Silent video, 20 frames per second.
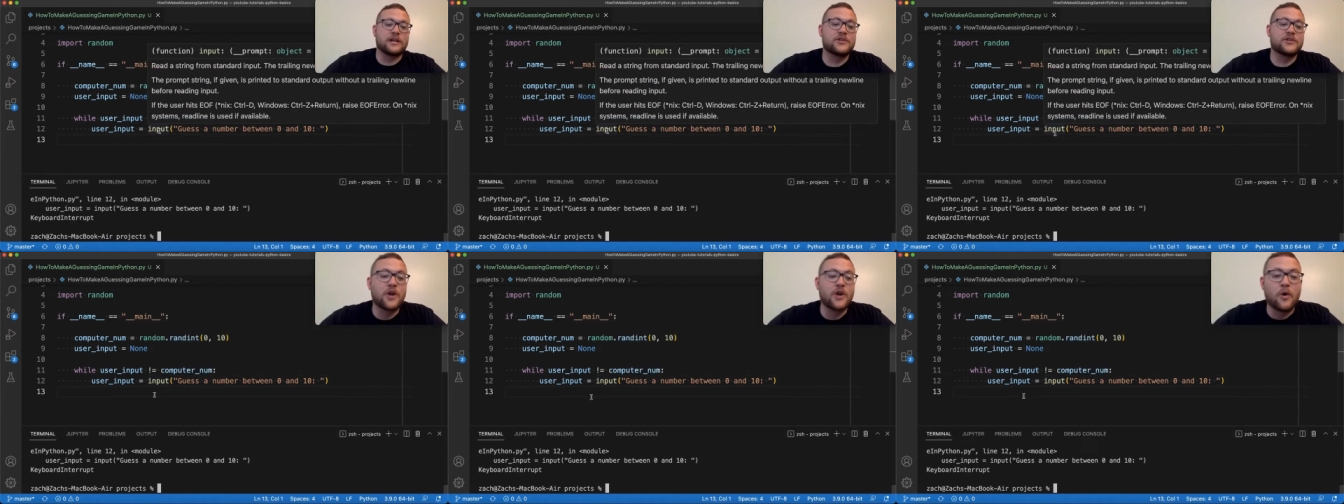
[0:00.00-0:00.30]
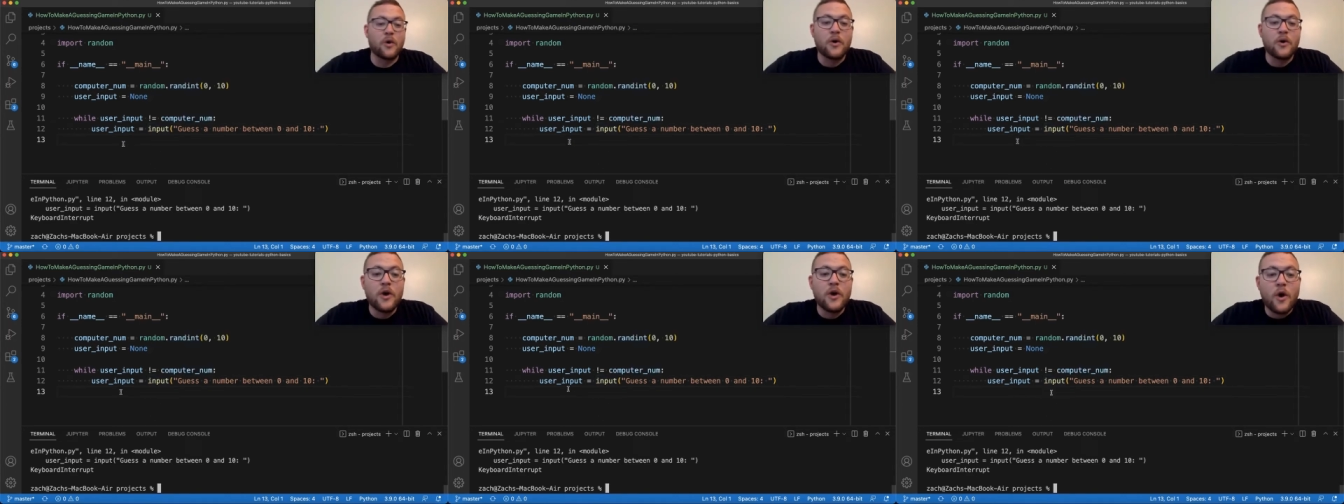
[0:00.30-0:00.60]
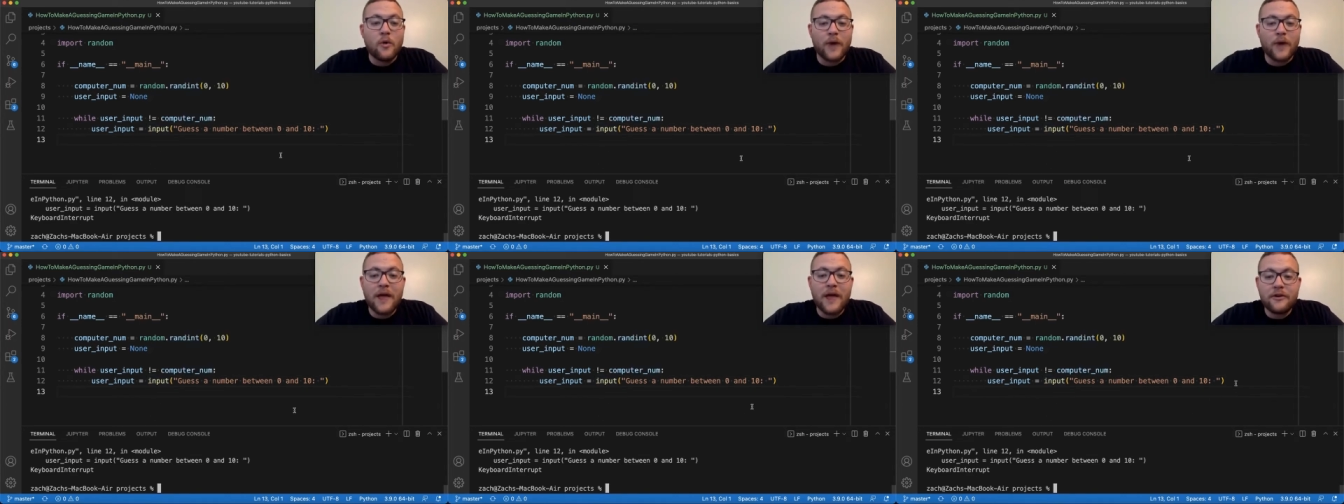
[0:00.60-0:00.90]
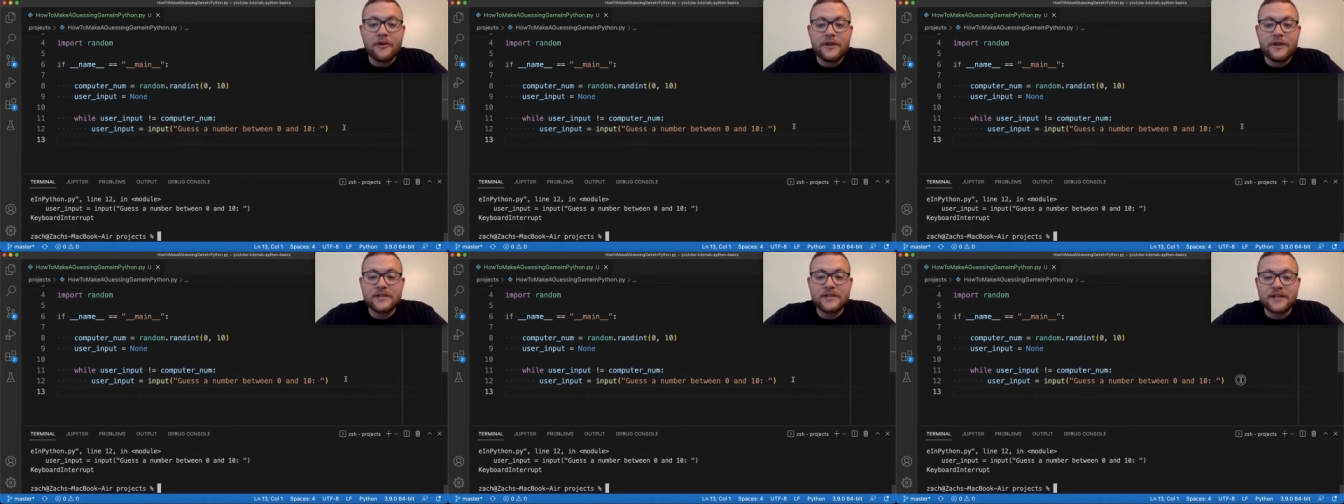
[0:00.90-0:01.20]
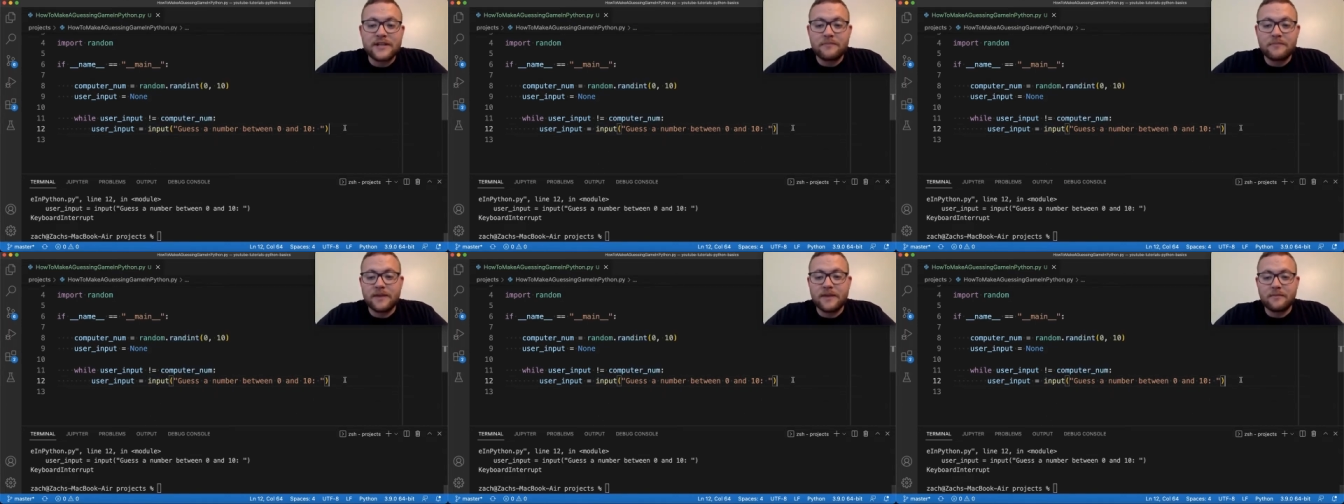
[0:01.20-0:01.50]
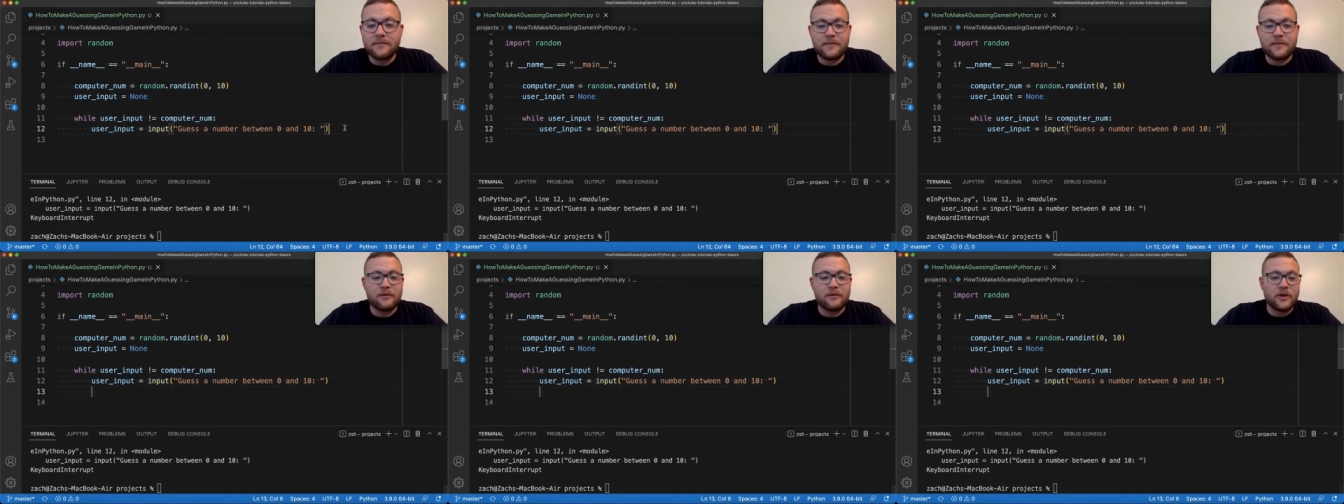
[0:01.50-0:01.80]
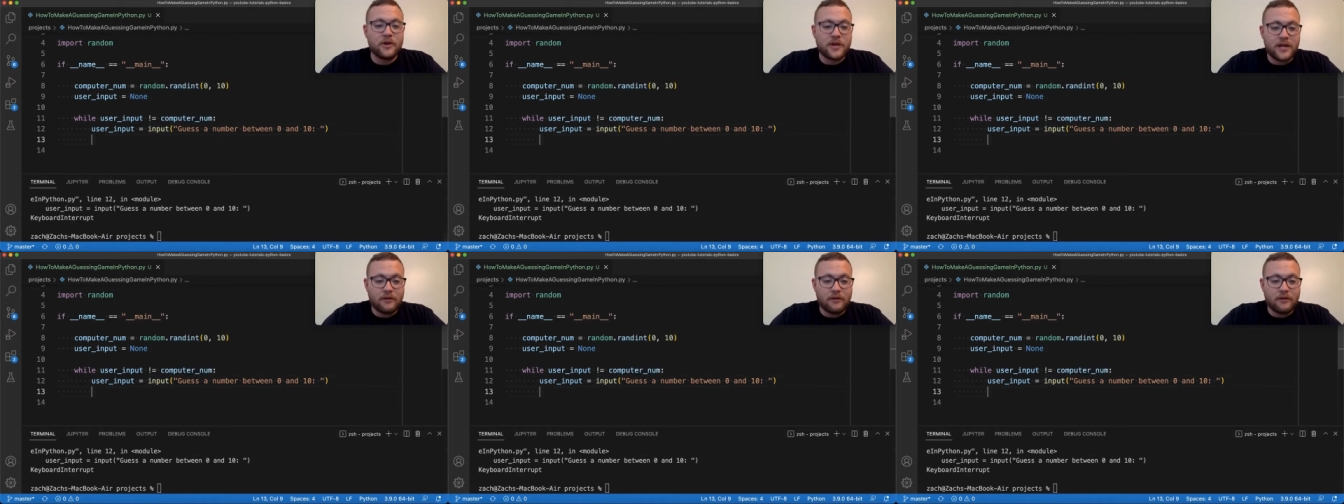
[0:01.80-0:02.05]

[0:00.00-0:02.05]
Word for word: So rather than something looking